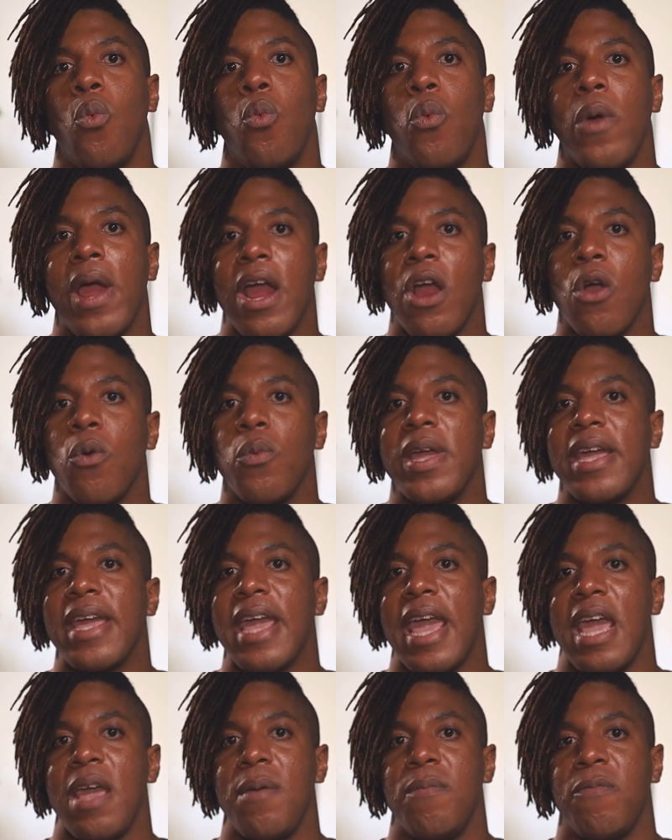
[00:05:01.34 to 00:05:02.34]
where we
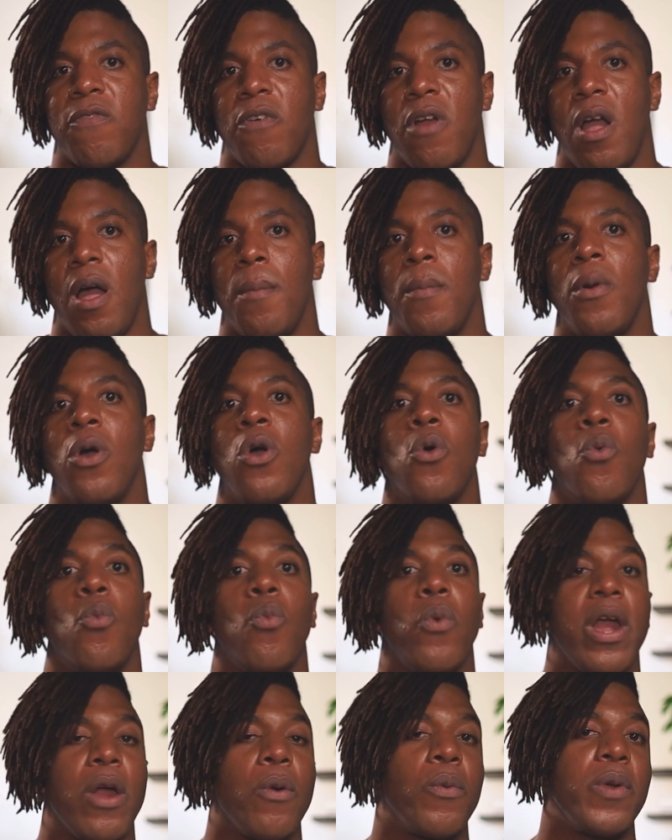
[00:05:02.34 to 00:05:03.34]
came from,
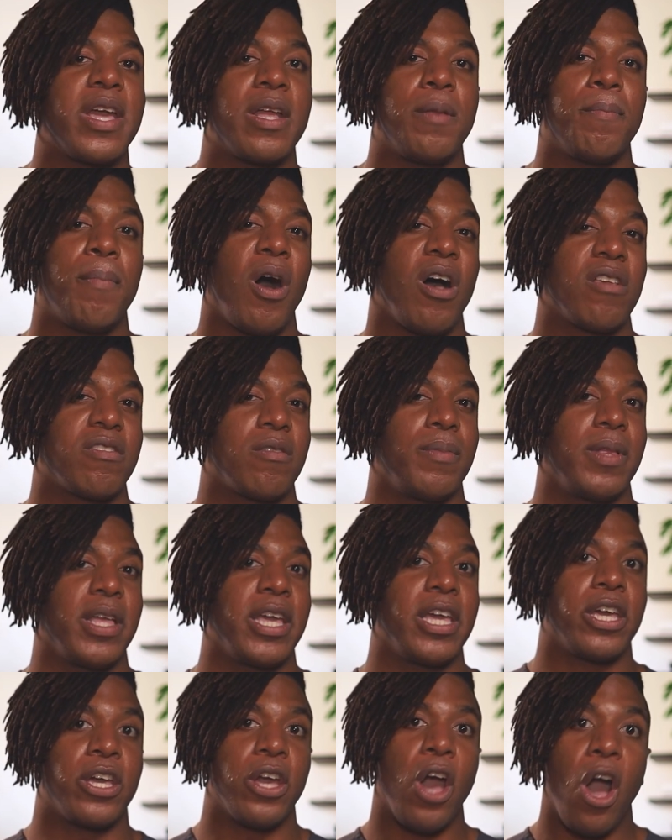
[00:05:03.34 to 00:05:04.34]
where we can
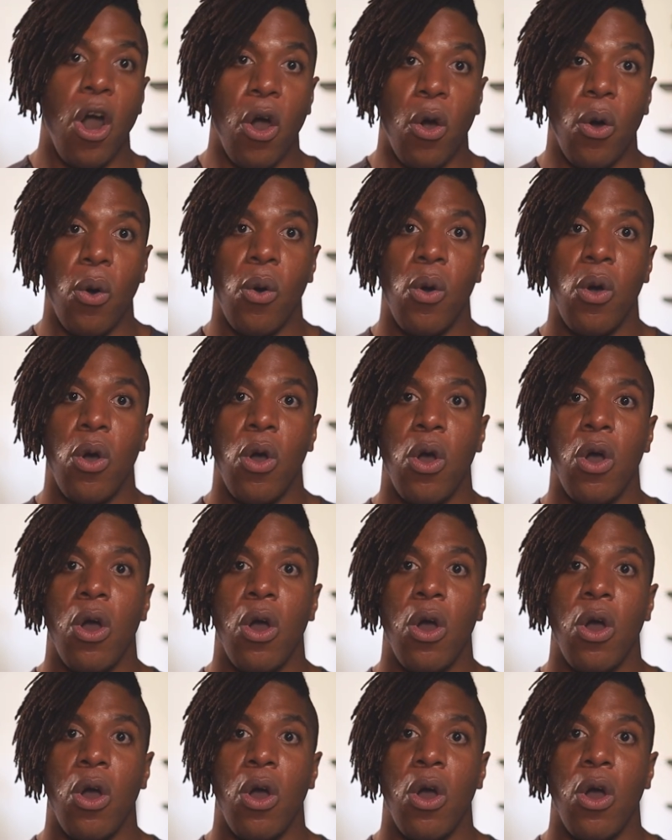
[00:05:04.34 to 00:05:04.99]
possibly go,